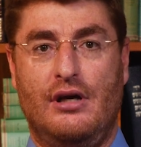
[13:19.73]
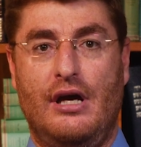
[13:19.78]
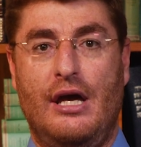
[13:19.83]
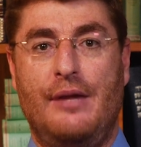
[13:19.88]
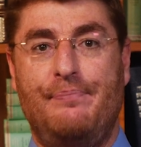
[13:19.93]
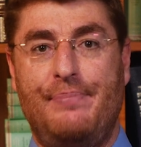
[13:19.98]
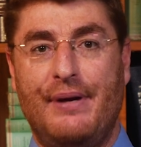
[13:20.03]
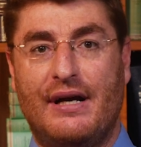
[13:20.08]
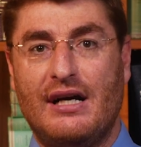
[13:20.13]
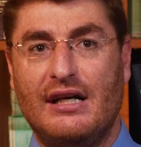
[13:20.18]

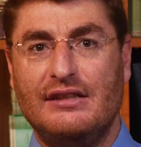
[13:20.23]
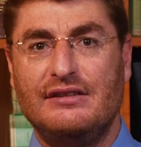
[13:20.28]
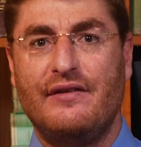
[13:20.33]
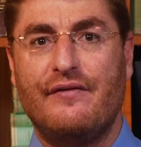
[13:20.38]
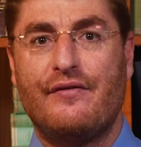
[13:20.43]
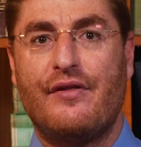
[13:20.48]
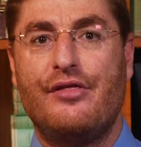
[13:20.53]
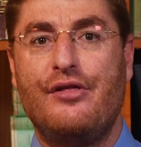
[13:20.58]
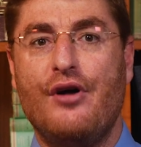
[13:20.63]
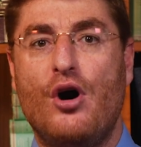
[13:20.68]
And because
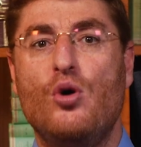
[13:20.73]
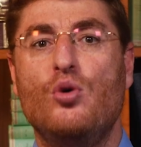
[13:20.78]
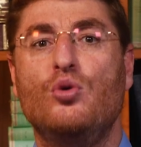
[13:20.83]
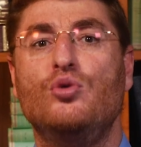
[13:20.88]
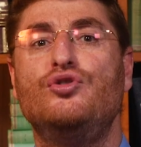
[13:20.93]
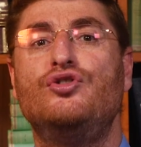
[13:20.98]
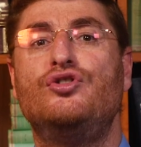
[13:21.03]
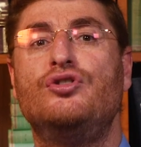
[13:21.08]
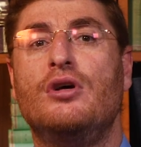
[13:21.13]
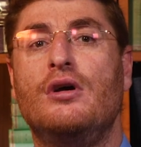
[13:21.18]
of
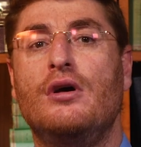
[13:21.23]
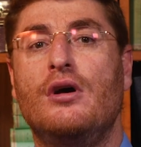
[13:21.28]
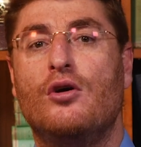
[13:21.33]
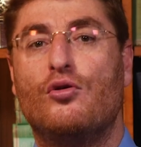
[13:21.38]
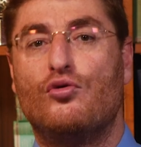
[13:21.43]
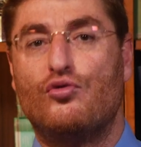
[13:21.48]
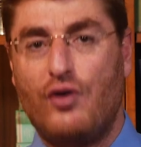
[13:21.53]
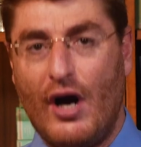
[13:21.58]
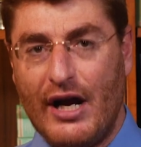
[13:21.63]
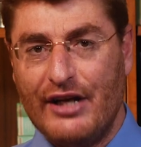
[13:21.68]
those
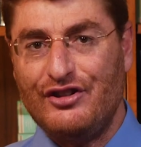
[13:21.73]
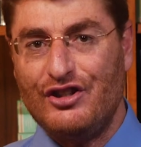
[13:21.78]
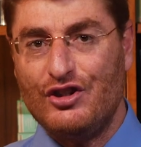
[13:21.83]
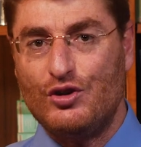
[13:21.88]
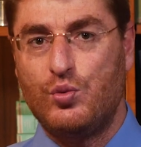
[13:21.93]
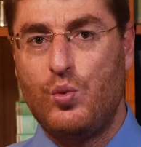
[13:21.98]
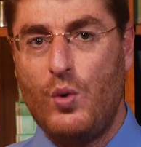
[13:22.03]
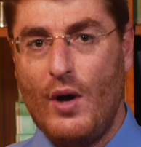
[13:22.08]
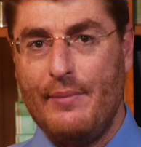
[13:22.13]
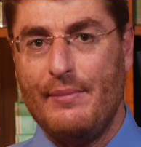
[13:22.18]

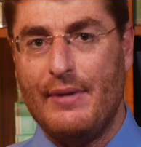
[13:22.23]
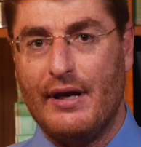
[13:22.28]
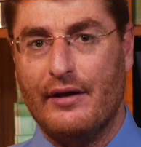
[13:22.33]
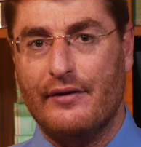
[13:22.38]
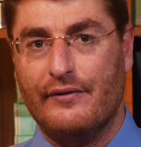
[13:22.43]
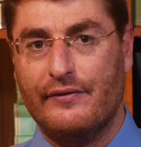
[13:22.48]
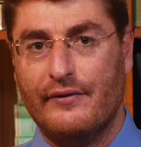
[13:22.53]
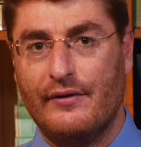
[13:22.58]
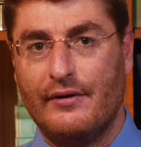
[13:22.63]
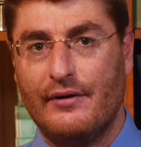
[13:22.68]
righteous
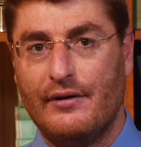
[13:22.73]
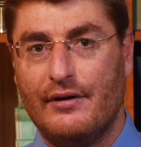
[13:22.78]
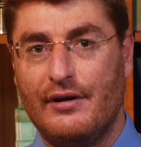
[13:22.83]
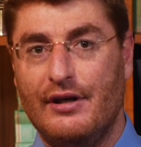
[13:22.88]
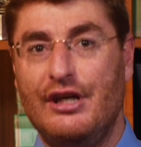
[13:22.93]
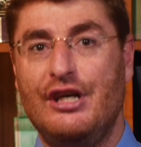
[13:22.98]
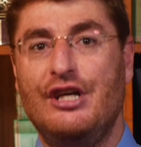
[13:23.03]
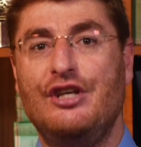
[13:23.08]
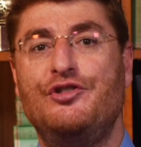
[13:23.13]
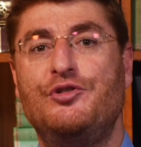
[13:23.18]
women,
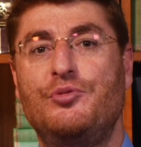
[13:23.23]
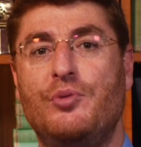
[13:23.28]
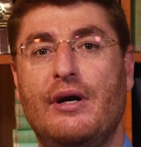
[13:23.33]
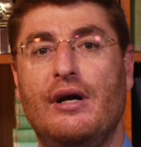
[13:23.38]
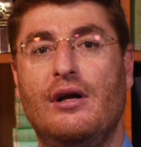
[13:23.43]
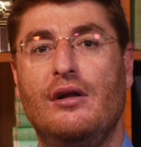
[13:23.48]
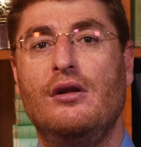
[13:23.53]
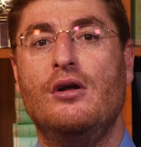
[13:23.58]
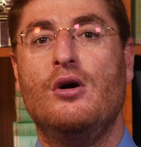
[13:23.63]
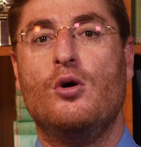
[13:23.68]

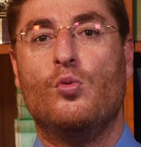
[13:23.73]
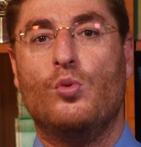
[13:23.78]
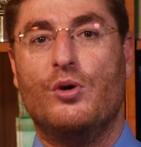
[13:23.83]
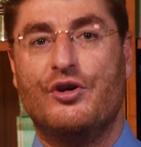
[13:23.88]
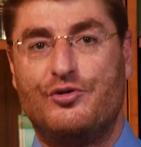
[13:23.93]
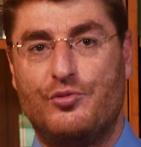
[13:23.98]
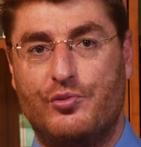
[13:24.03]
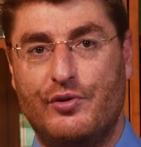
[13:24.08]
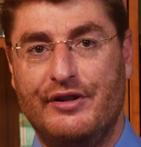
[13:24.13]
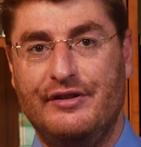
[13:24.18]
Israel
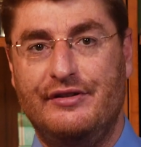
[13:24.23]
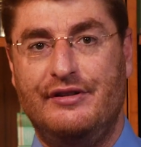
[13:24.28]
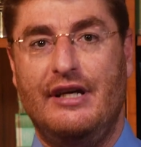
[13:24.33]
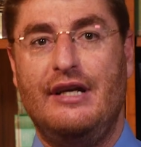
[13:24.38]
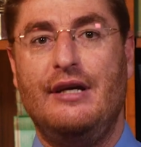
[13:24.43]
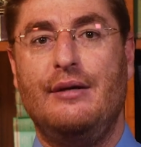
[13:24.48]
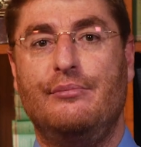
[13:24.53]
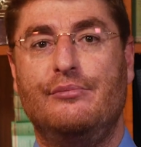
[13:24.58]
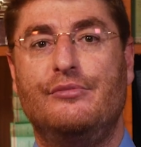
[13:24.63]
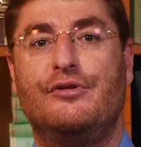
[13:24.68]
was
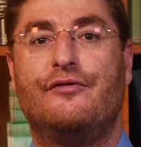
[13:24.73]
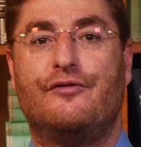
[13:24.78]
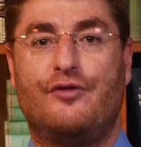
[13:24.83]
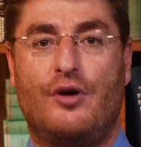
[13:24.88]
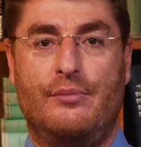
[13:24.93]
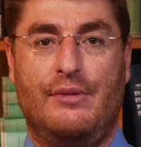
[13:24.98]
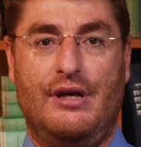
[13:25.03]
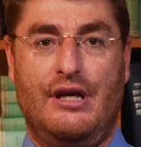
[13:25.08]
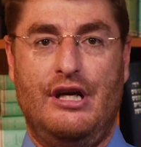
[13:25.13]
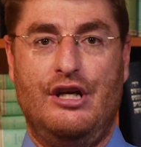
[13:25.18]
redeemed
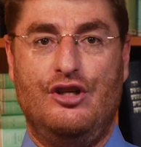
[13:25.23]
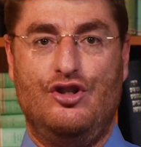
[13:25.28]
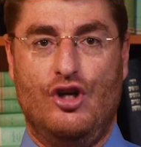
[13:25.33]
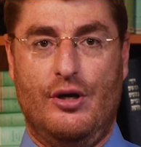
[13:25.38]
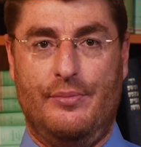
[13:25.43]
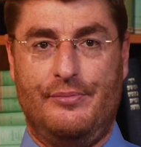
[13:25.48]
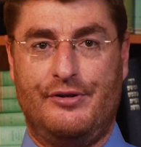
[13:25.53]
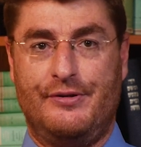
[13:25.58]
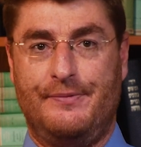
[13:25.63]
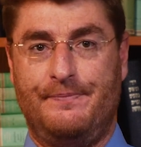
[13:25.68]
from
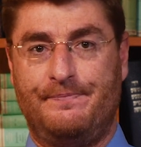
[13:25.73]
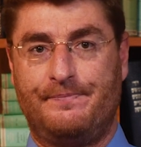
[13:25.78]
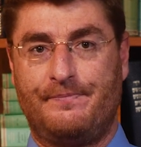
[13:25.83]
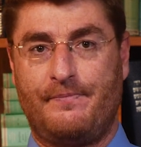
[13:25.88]
Egypt.